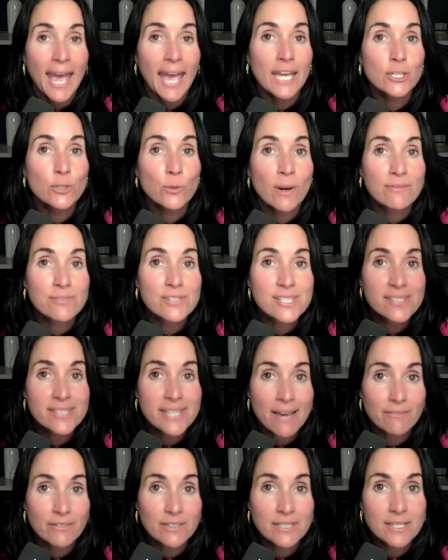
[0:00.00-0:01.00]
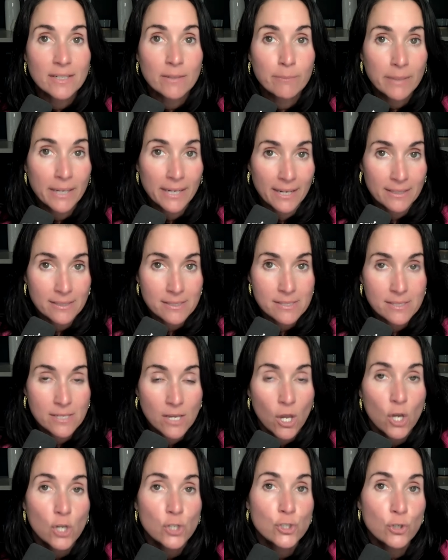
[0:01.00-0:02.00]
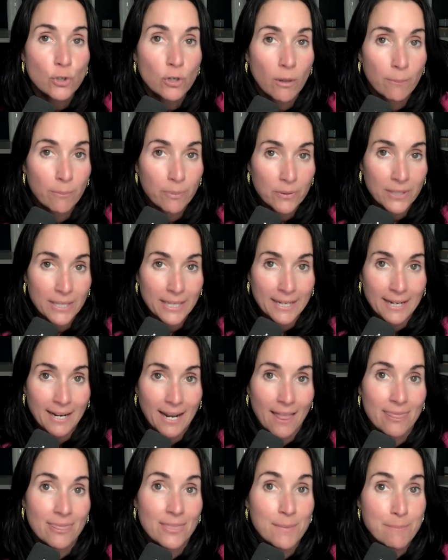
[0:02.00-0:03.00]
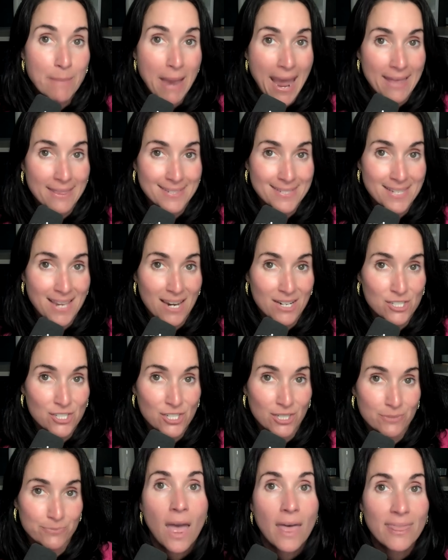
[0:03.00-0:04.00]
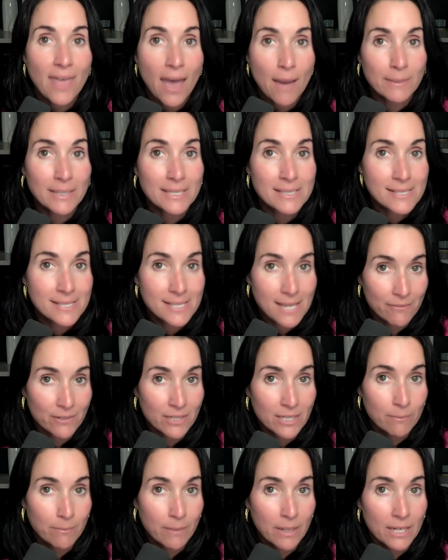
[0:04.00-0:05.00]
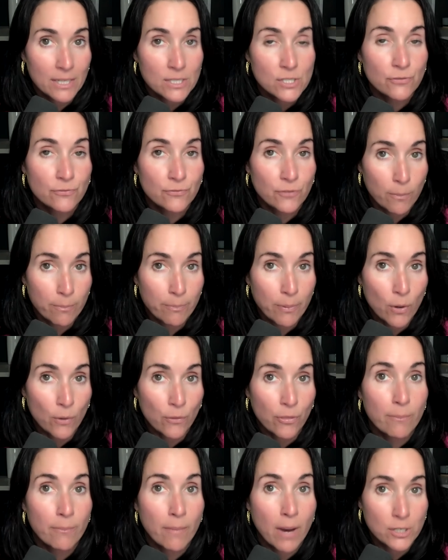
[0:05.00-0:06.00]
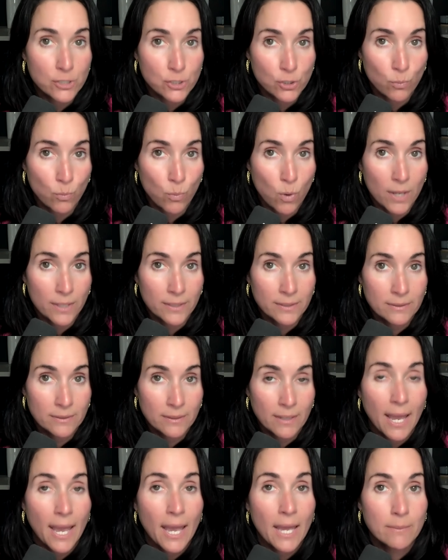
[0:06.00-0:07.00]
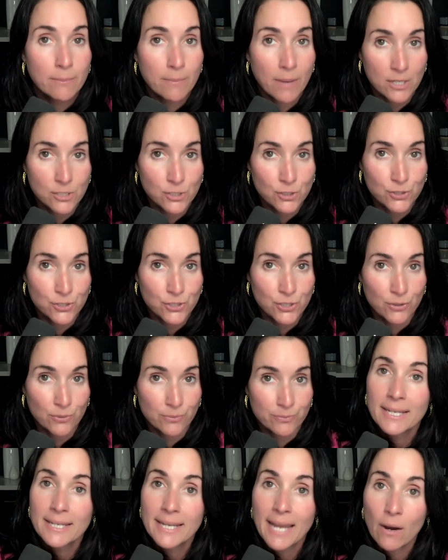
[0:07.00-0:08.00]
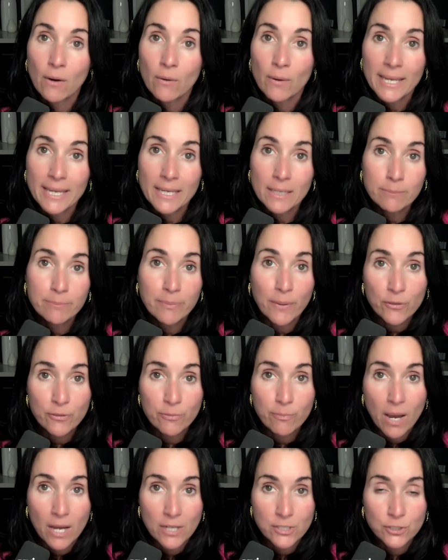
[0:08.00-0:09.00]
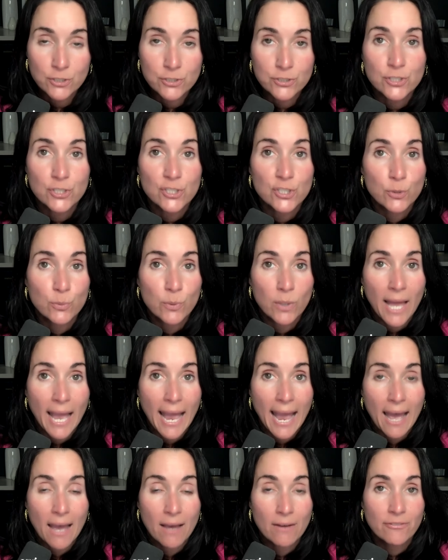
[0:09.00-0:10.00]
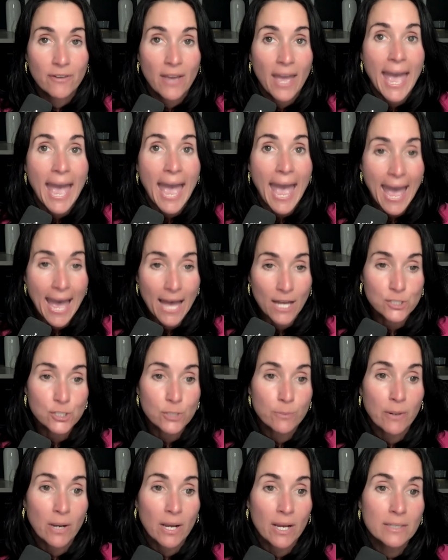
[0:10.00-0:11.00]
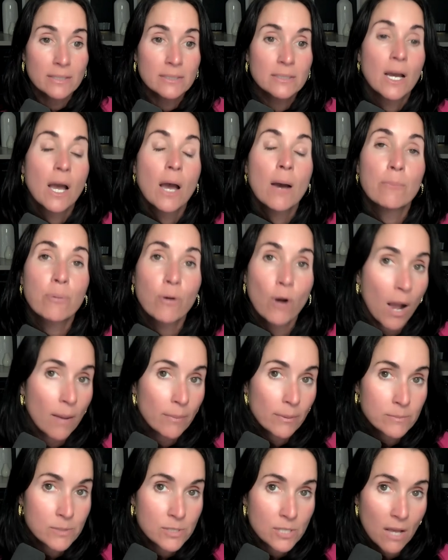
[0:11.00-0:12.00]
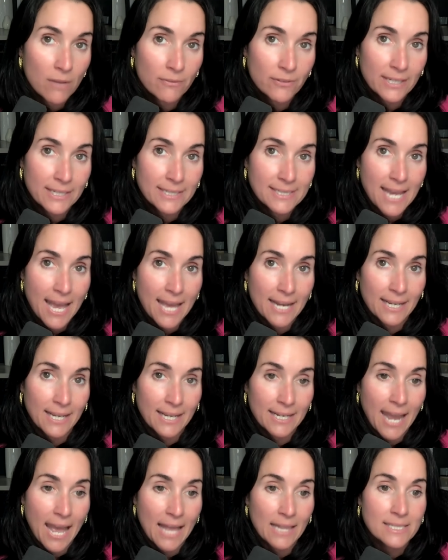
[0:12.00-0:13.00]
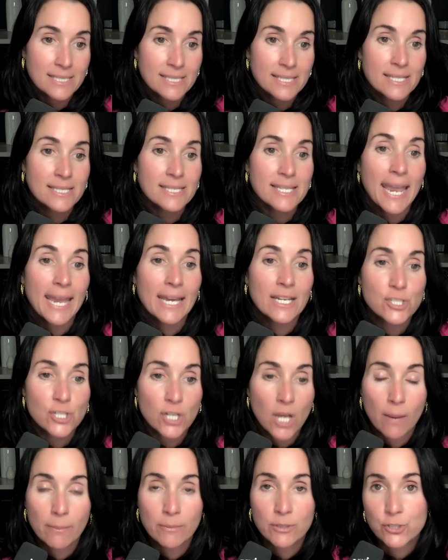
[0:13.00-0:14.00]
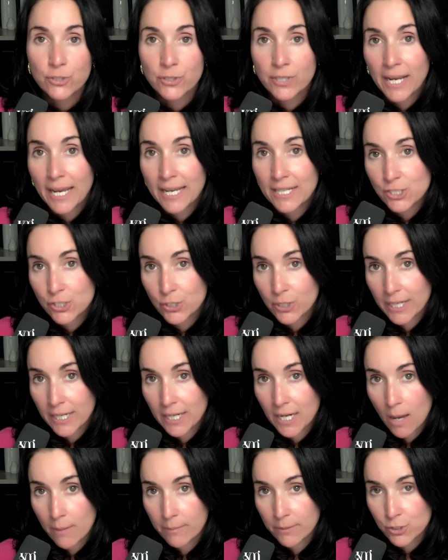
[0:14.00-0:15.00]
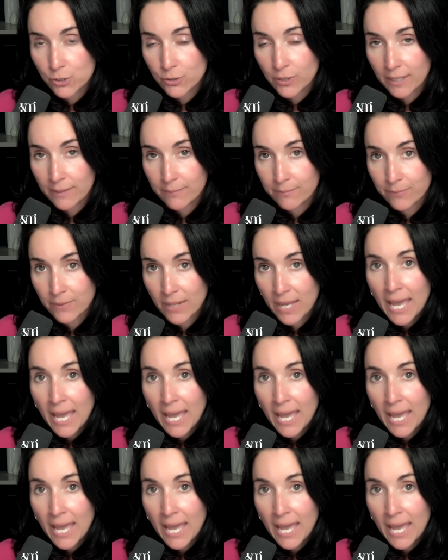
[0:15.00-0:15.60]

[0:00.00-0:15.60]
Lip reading: And you have 70 minutes to complete the math section. That means 70 minutes for both Module 1 and Module 2. Now, in both modules, you will have algebra, problem solving and data analysis, and geometry and trigonometry.